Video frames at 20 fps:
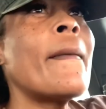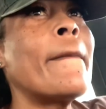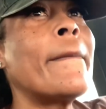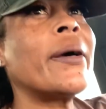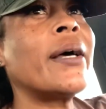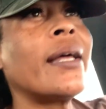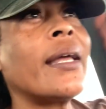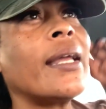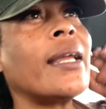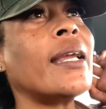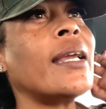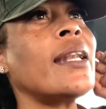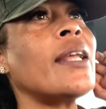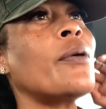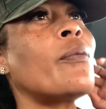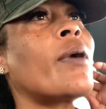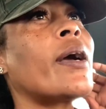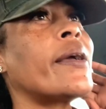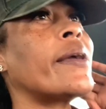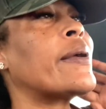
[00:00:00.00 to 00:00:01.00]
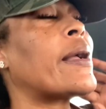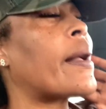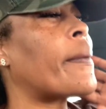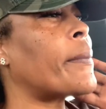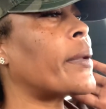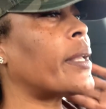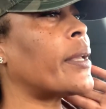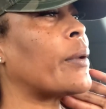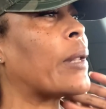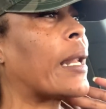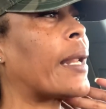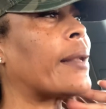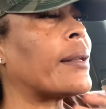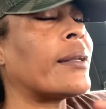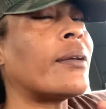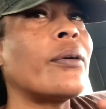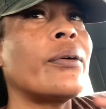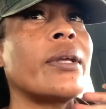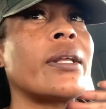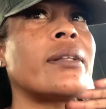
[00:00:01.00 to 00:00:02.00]
But anyway, I'm gonna get out and
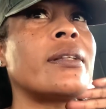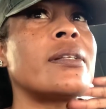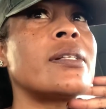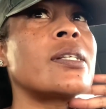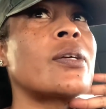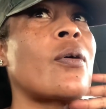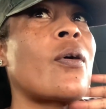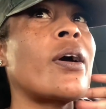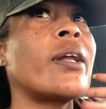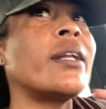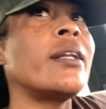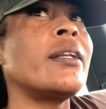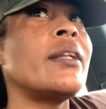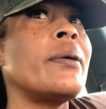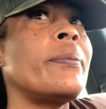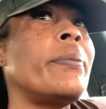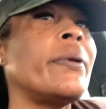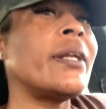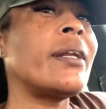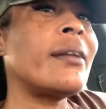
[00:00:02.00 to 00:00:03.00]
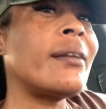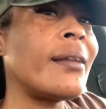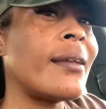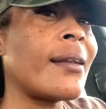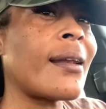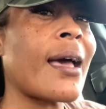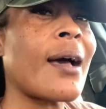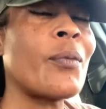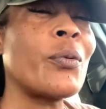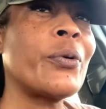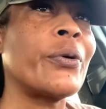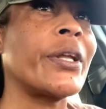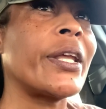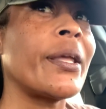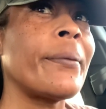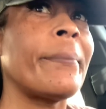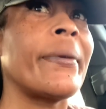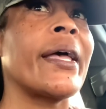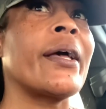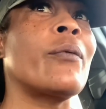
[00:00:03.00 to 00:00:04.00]
go get this card in a little bit and then I will
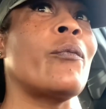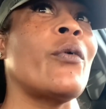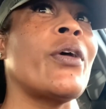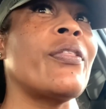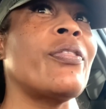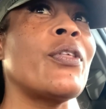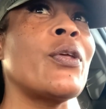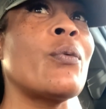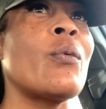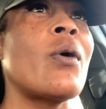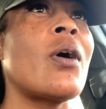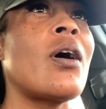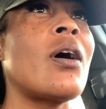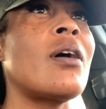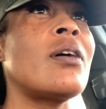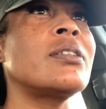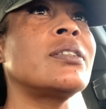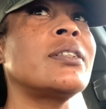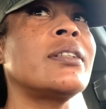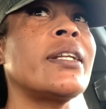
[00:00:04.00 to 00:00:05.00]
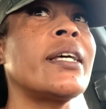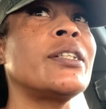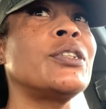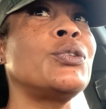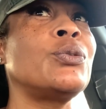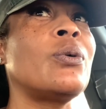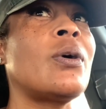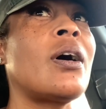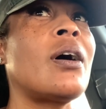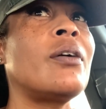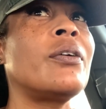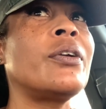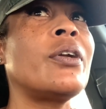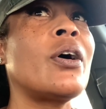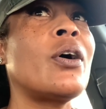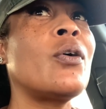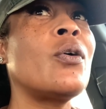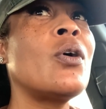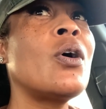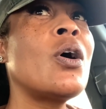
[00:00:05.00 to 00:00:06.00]
get back with you all to let you all
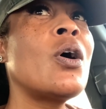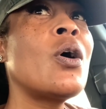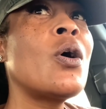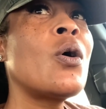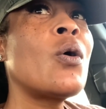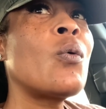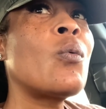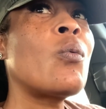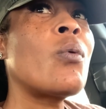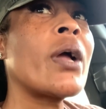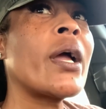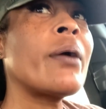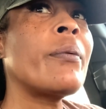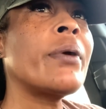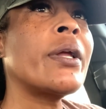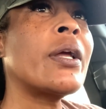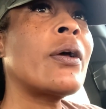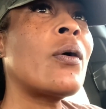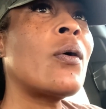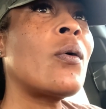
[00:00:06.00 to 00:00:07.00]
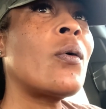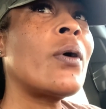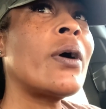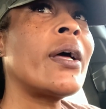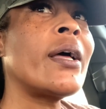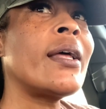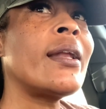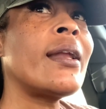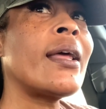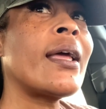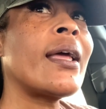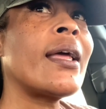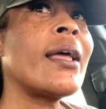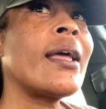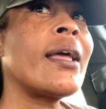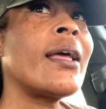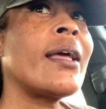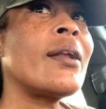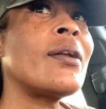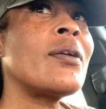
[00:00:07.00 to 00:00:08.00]
know where we going
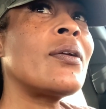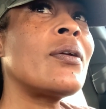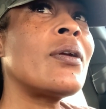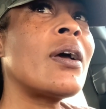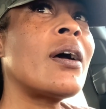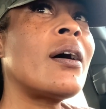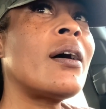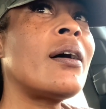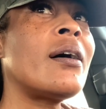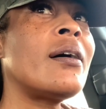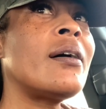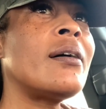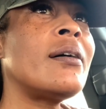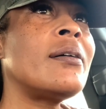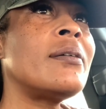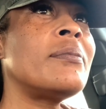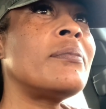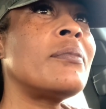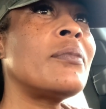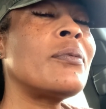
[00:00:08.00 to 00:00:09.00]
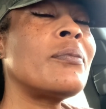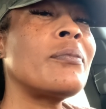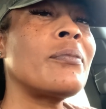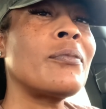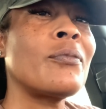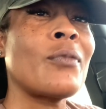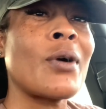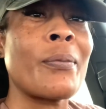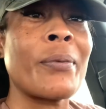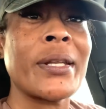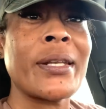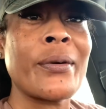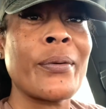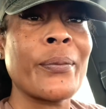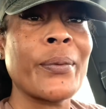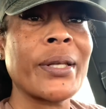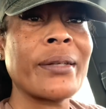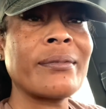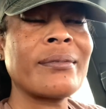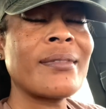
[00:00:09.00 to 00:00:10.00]
and uh, what we
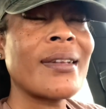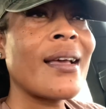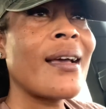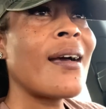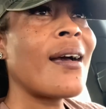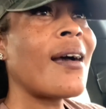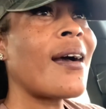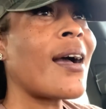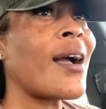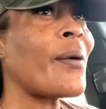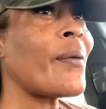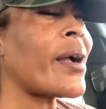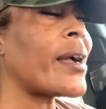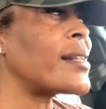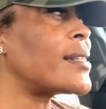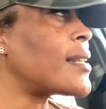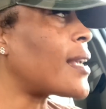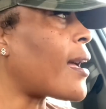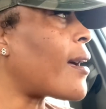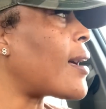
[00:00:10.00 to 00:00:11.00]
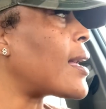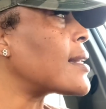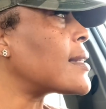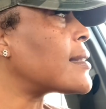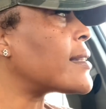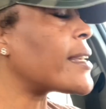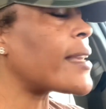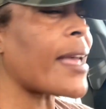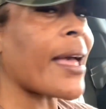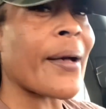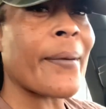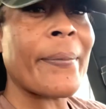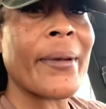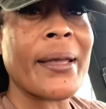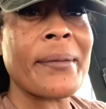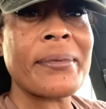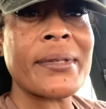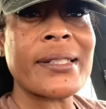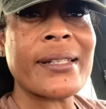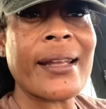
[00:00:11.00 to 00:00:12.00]
doing. All right, y'all. See y'all
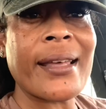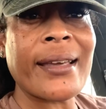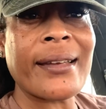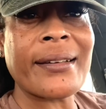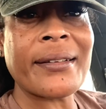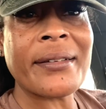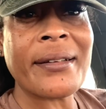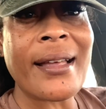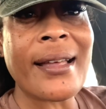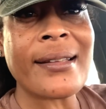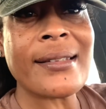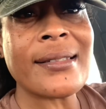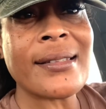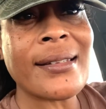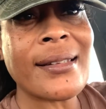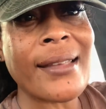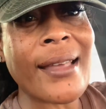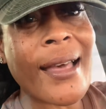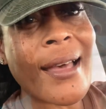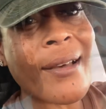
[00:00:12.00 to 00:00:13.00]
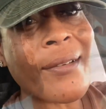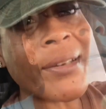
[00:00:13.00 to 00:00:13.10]
babies later. I'll see y'all